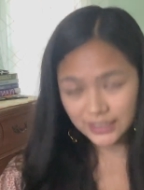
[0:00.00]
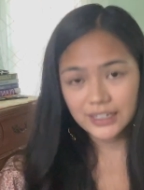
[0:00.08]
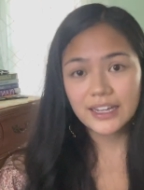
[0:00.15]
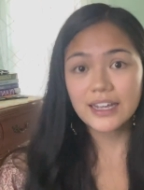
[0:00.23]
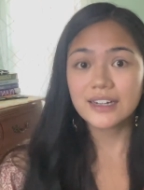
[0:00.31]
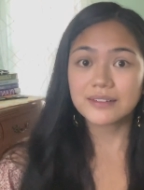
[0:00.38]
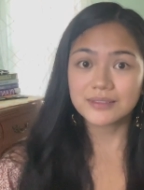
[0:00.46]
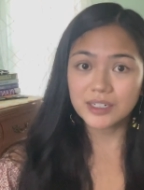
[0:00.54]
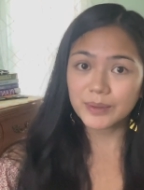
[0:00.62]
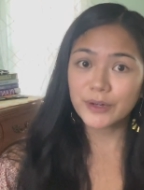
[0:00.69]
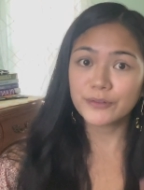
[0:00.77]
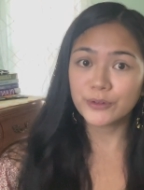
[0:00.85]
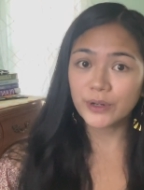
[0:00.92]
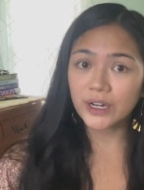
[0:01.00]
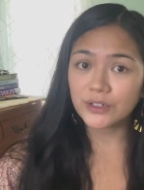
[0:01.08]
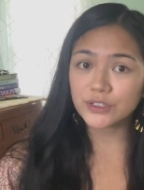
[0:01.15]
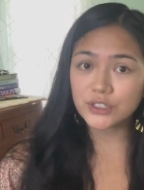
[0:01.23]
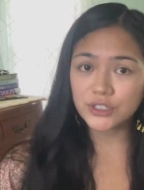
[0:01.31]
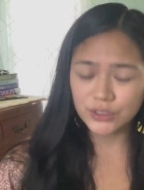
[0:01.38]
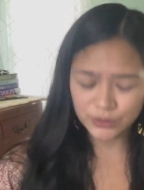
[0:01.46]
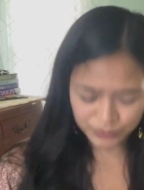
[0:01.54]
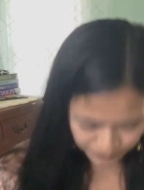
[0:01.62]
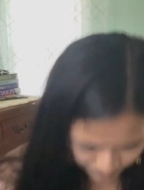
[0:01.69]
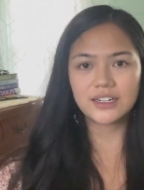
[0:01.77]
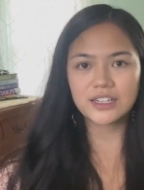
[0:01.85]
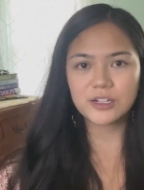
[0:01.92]
and about Full House too.
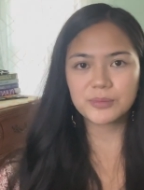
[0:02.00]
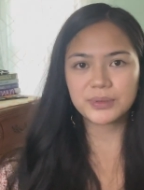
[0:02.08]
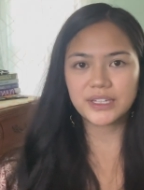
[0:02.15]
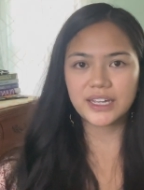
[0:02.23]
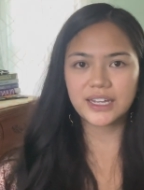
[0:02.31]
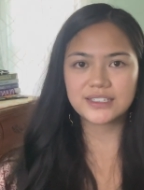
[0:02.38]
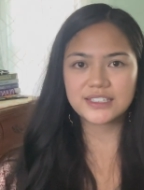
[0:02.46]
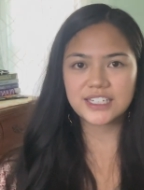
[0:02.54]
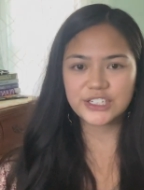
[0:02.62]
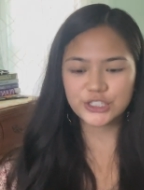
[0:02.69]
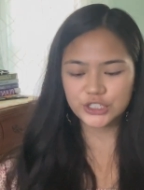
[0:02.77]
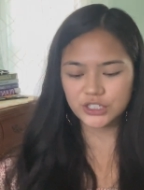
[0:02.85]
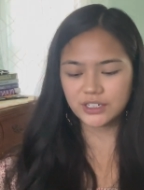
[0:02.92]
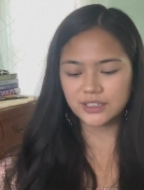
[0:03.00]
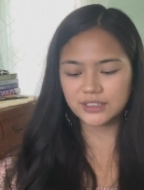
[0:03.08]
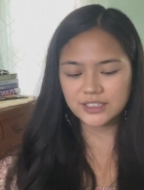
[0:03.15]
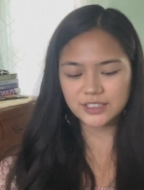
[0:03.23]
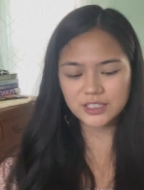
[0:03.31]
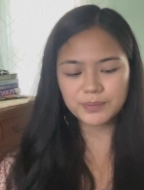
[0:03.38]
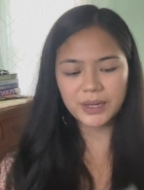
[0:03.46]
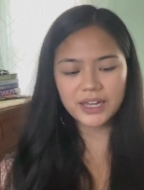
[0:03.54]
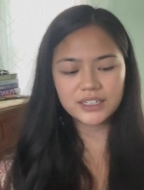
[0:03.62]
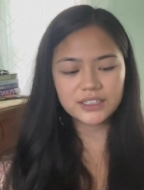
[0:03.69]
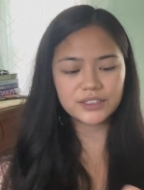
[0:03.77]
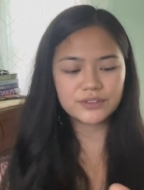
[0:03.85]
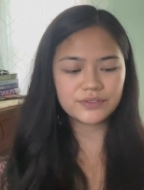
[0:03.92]
Another plain t-shirt. This is by
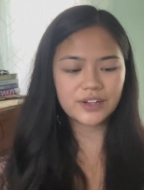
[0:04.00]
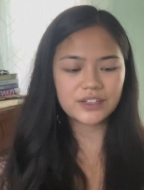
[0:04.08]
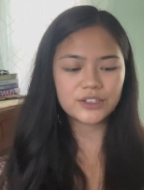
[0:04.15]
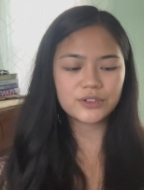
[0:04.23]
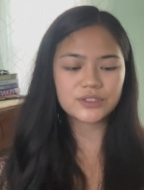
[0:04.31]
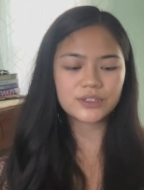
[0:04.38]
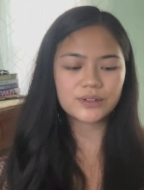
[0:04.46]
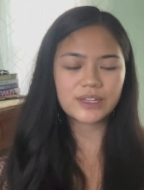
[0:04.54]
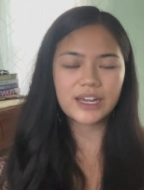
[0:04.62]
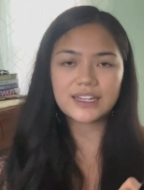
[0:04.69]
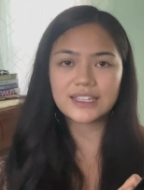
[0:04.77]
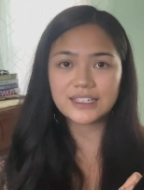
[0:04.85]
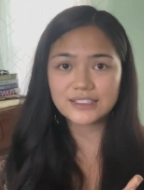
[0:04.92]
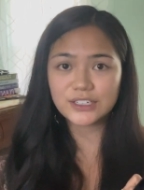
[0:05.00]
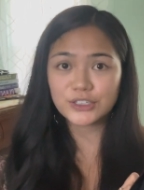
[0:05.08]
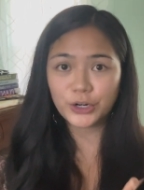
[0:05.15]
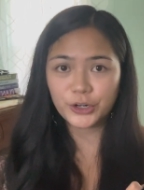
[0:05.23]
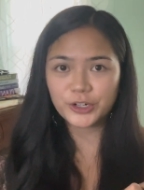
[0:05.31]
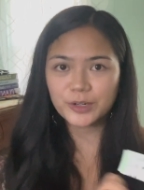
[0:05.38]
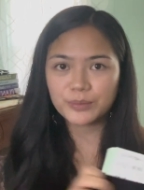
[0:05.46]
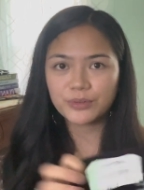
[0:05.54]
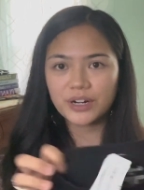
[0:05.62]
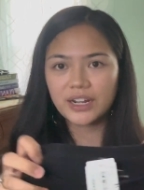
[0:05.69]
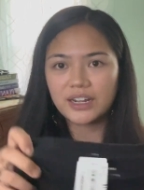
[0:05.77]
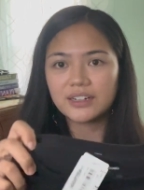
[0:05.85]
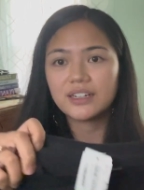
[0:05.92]
a Goodfellow, so that is a Target
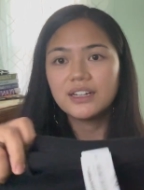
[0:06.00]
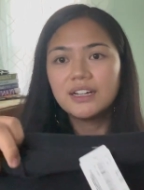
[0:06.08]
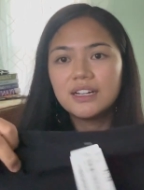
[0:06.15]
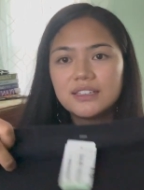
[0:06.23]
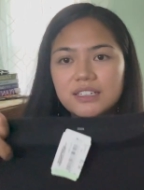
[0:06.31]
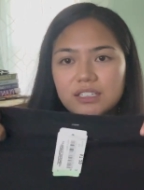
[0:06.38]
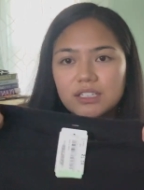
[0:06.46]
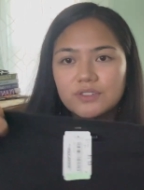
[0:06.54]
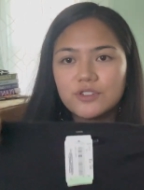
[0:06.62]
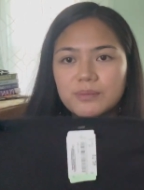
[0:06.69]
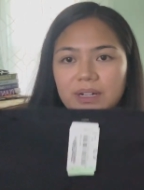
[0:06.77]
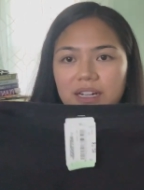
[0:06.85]
brand. This is from my